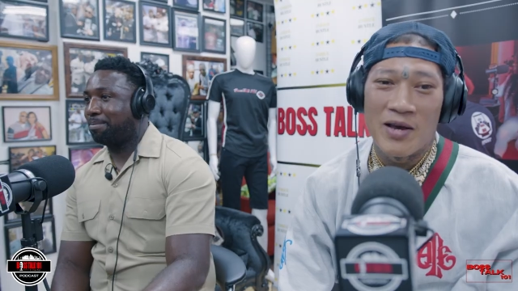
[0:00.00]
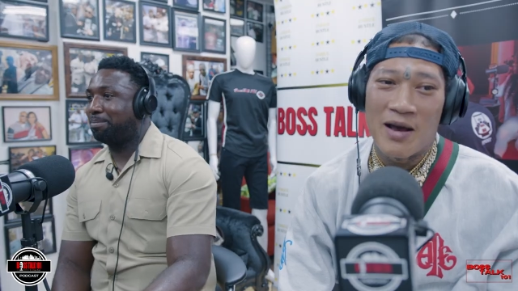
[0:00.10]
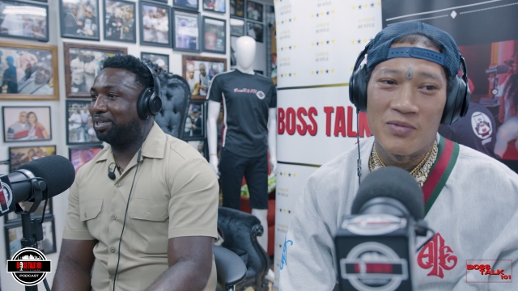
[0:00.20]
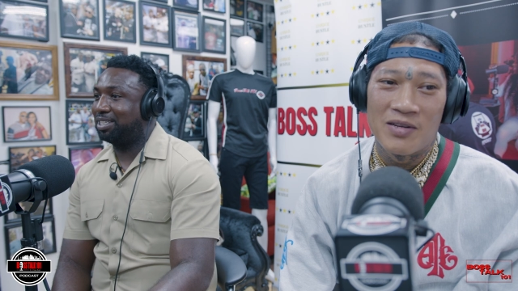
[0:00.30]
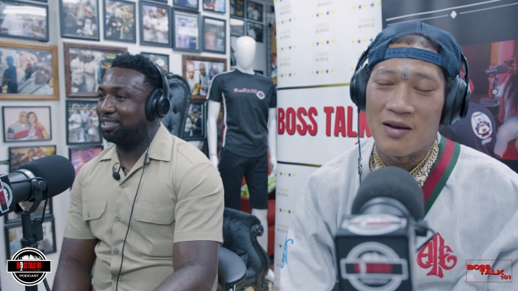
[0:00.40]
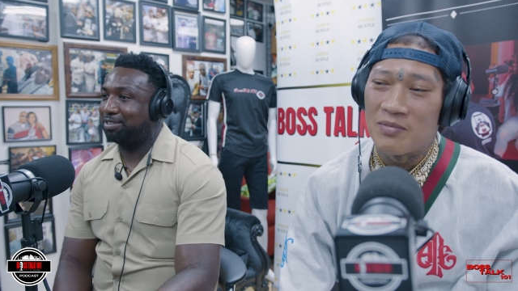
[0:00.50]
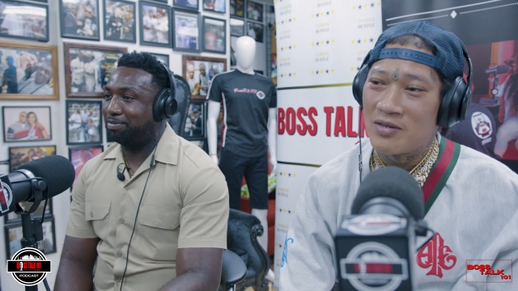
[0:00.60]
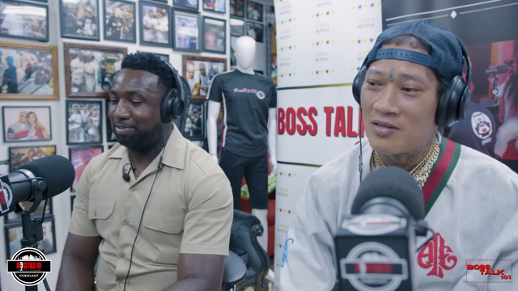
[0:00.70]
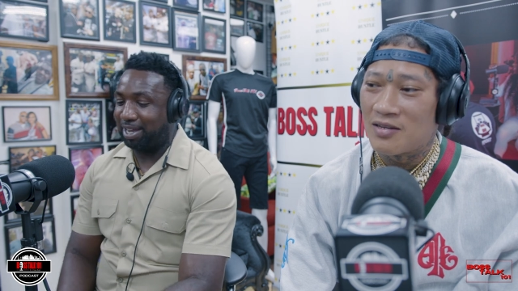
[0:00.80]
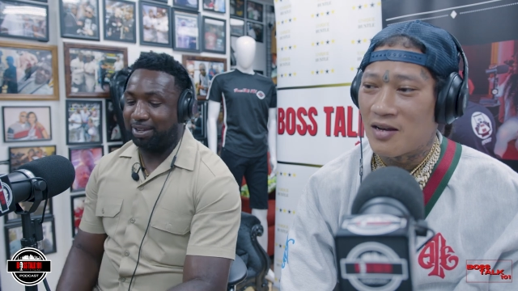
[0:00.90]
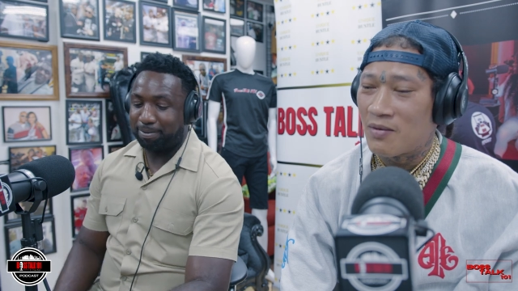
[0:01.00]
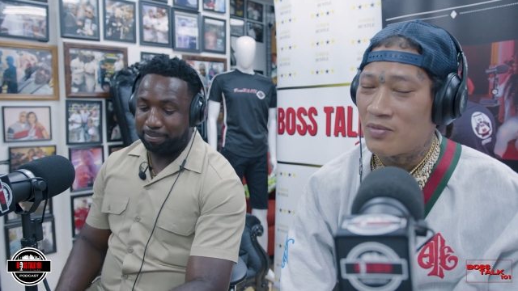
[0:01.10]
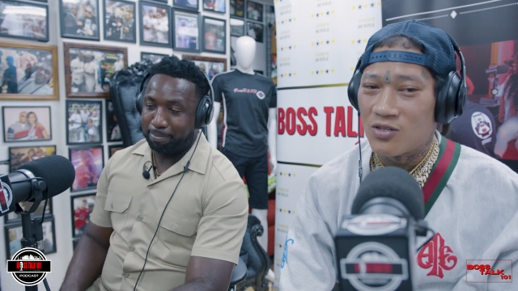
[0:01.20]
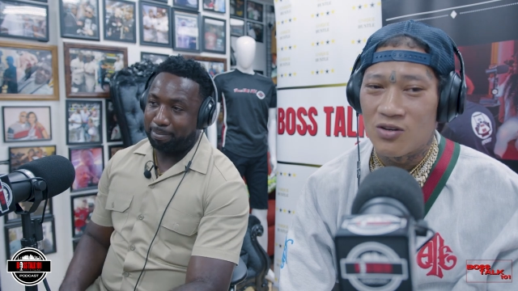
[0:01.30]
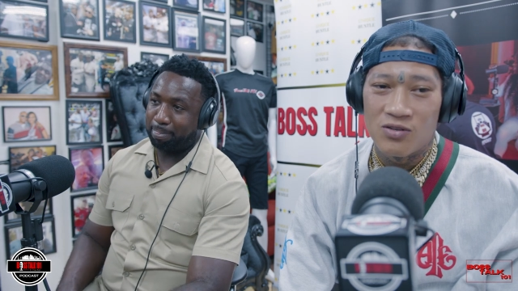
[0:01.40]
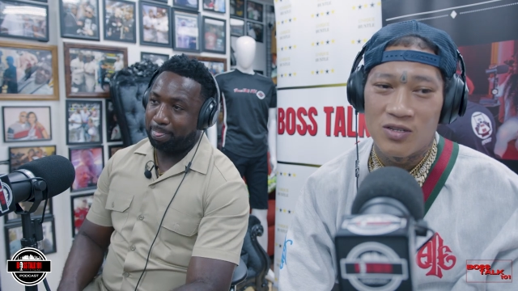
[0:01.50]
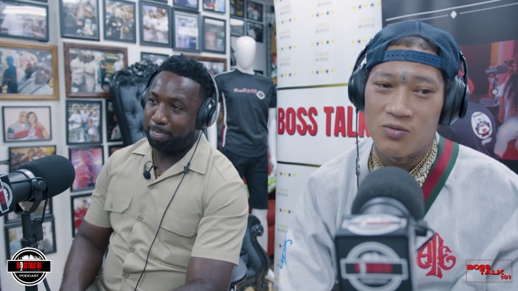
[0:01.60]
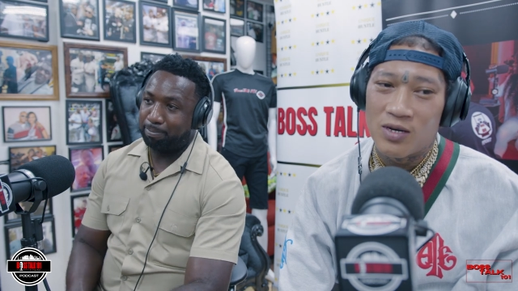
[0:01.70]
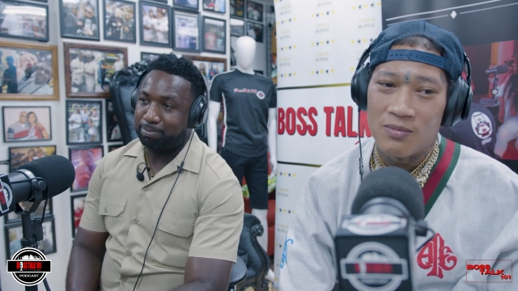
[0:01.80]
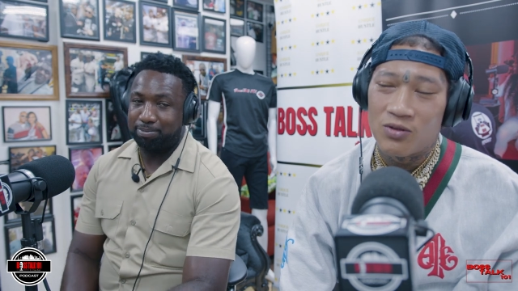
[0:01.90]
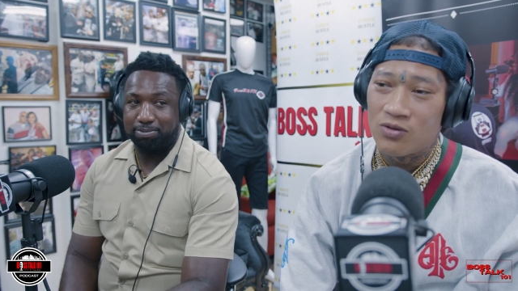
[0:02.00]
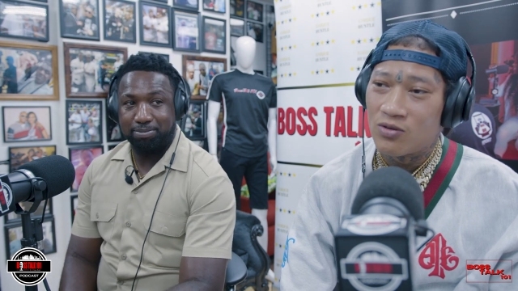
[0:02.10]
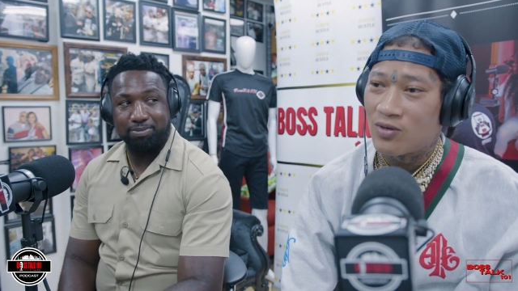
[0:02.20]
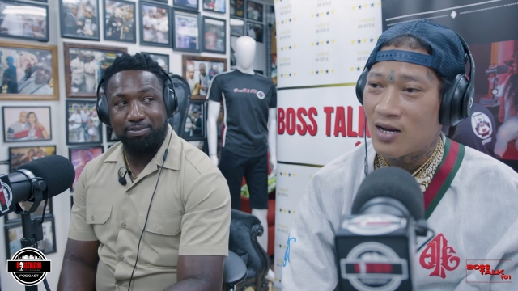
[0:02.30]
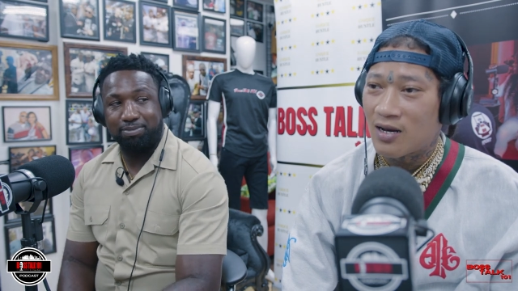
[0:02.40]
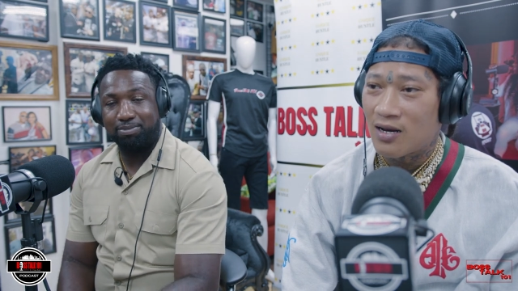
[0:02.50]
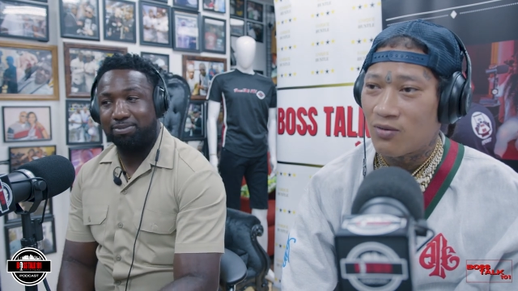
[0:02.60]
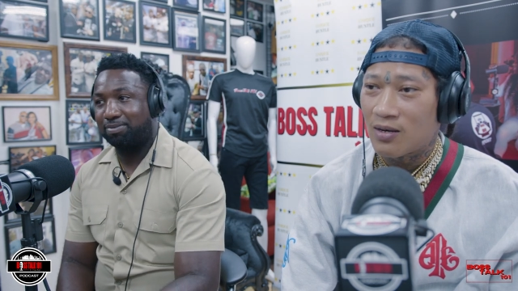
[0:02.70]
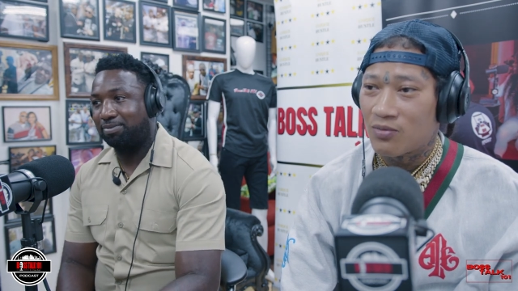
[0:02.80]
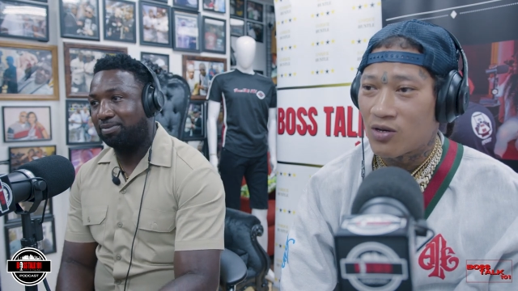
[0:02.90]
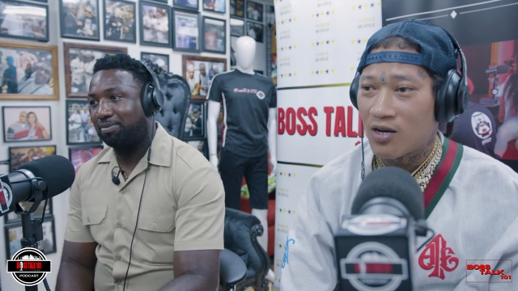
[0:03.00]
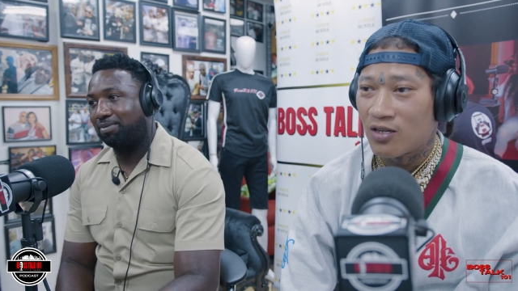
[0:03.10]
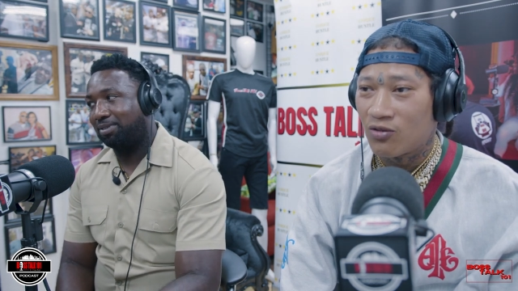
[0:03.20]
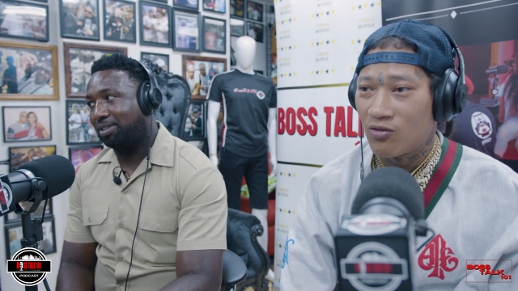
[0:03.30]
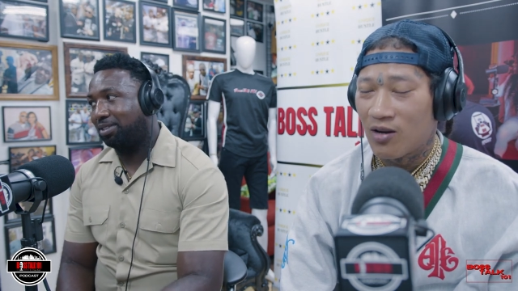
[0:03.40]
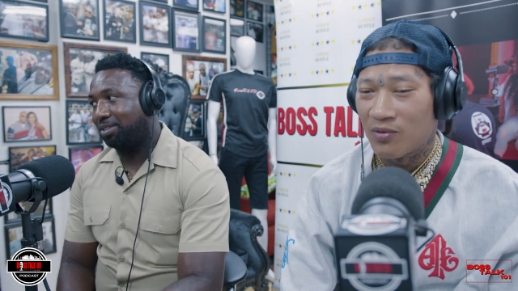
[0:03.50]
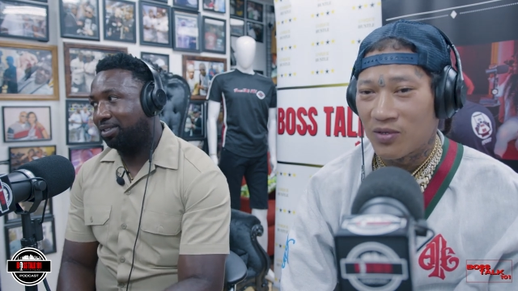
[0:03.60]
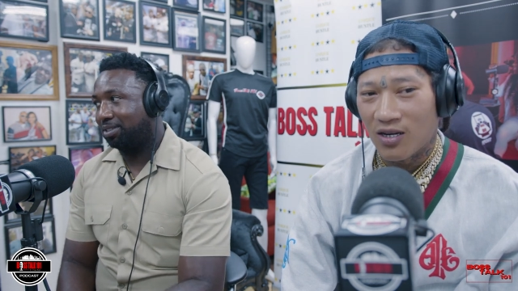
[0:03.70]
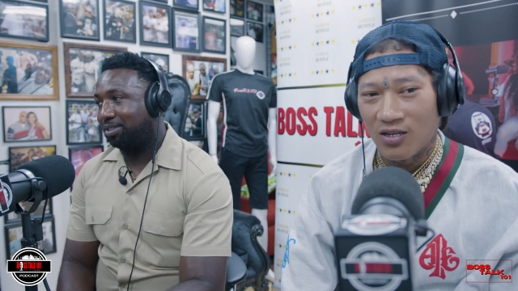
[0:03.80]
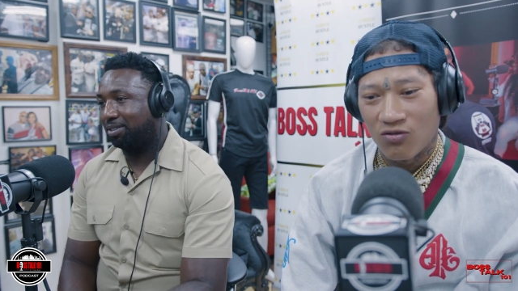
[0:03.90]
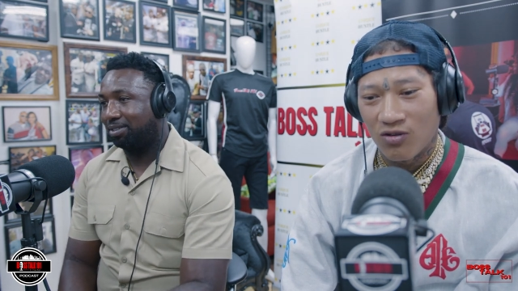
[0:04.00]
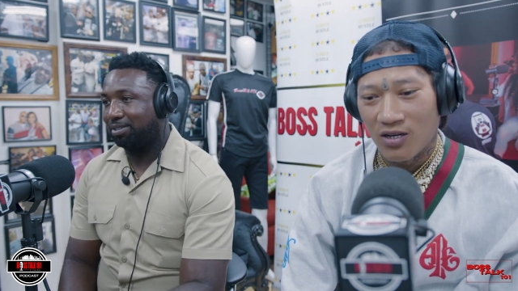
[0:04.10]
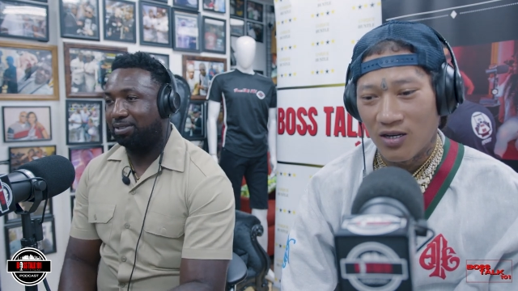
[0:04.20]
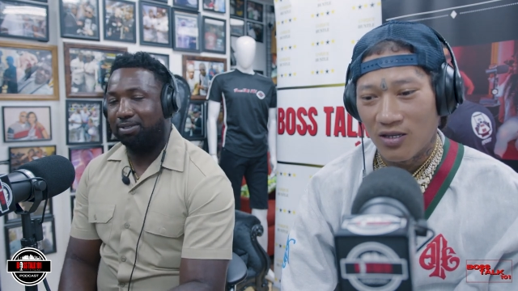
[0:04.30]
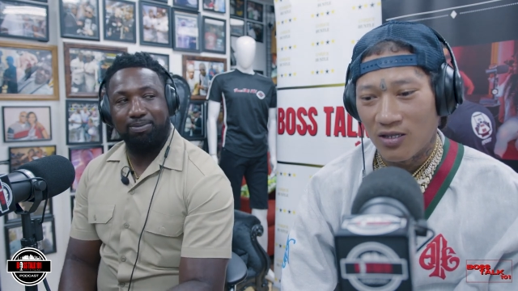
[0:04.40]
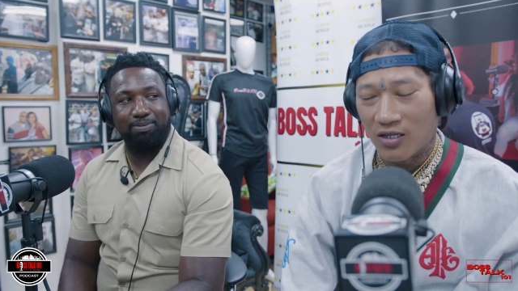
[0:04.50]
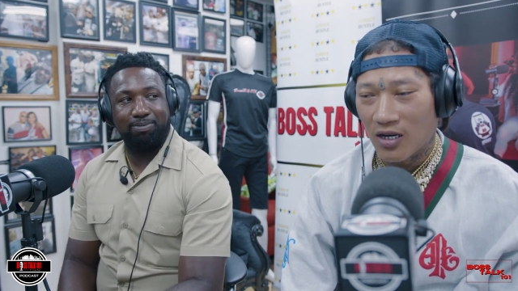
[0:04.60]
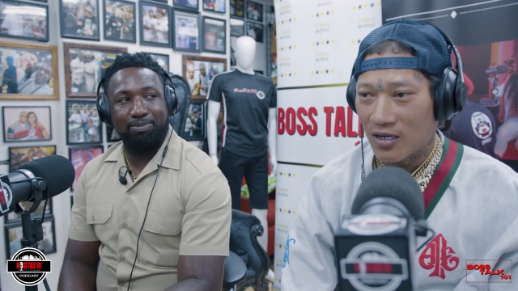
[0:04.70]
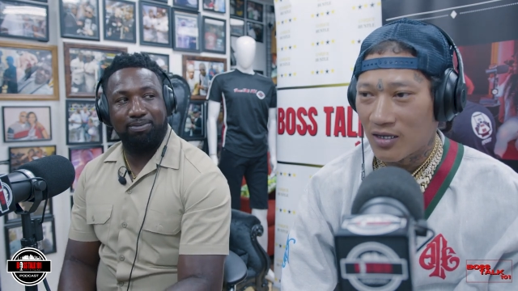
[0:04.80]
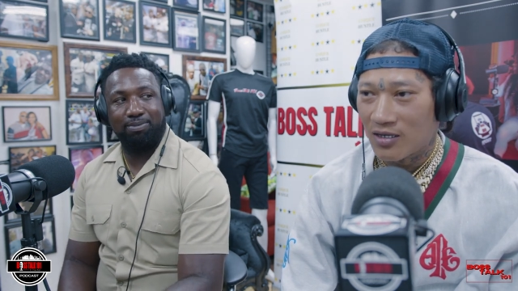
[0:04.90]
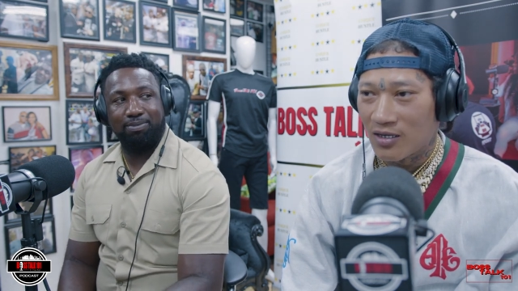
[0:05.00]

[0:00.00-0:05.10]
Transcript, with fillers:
Speaker 1: yeah, man, I be, I, be, I be zoned in what I'm doing, what I got, what I'm trying to do. You know what I'm saying? Because you could get stuck